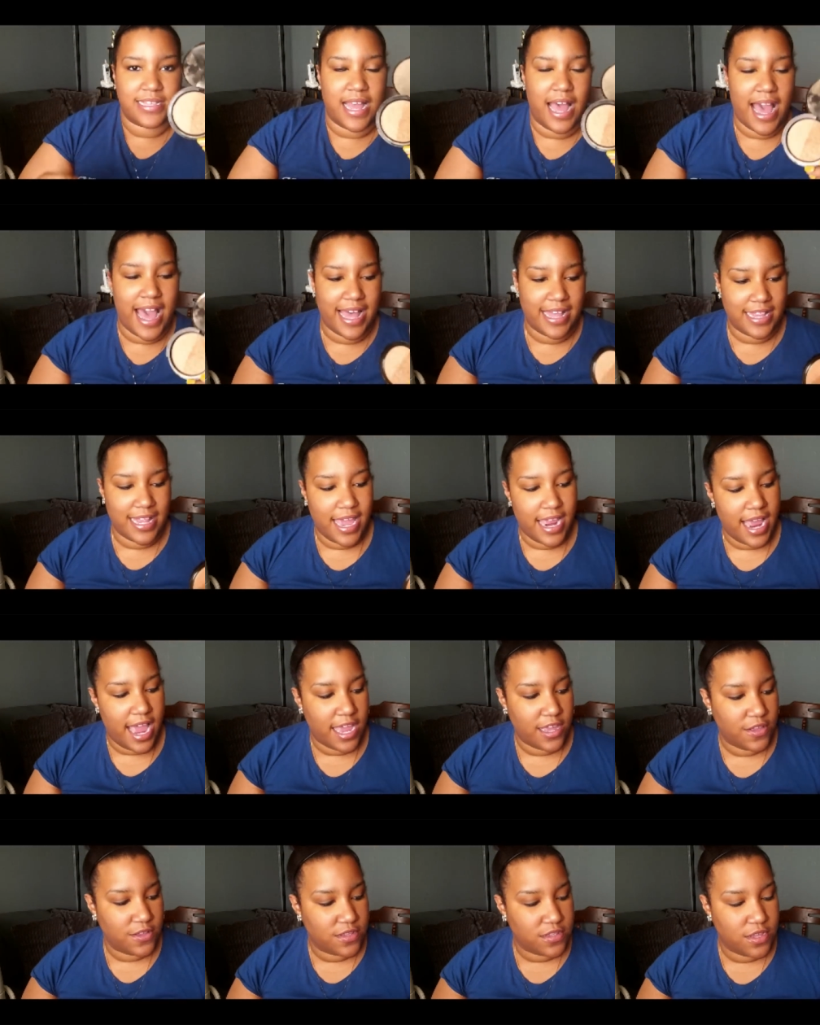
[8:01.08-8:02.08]
as a
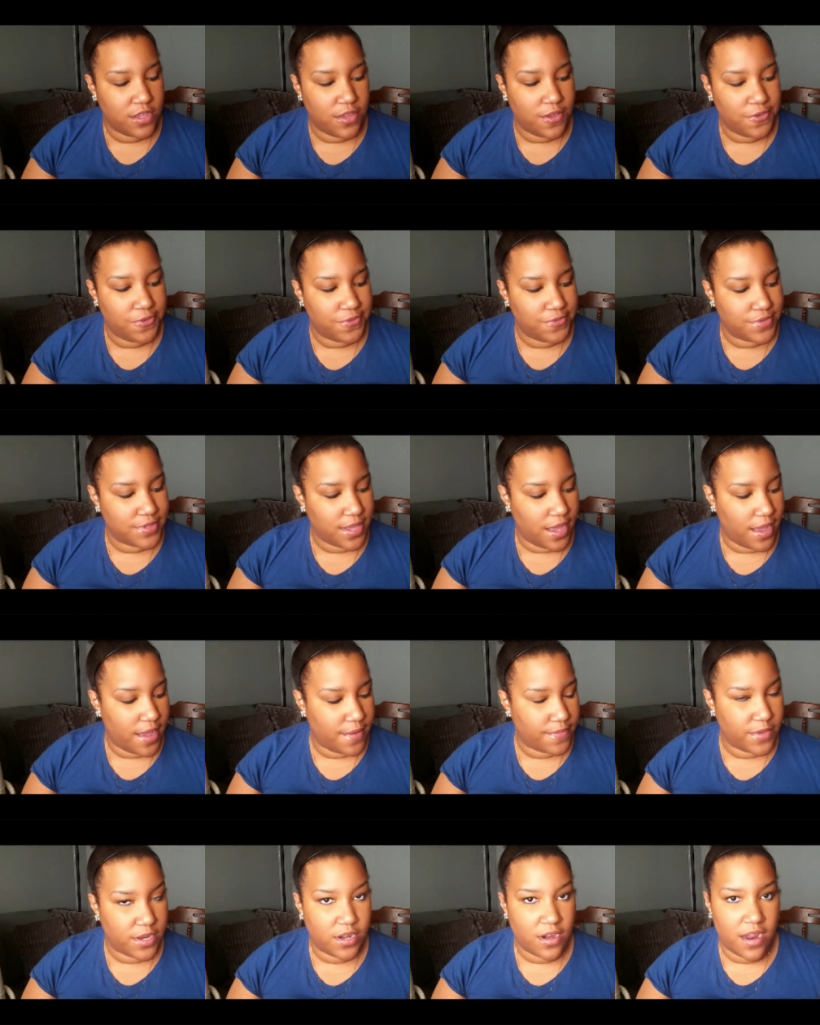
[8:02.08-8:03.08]
highlight. I used to use
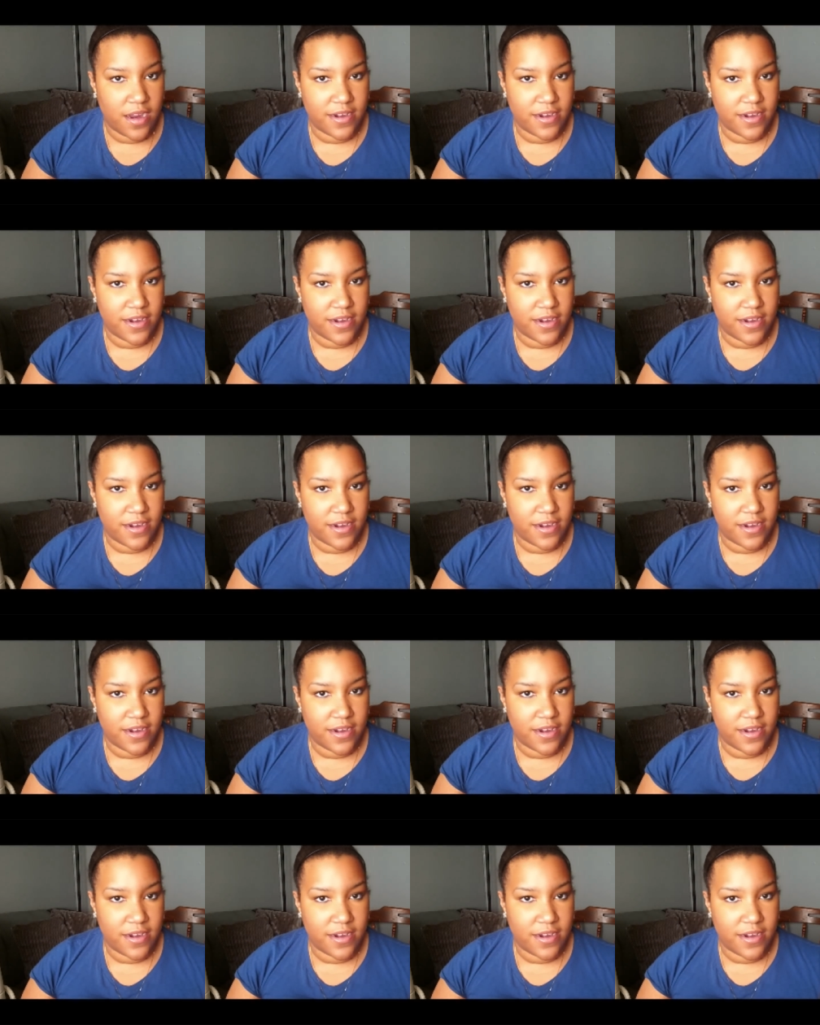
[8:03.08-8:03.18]
um, the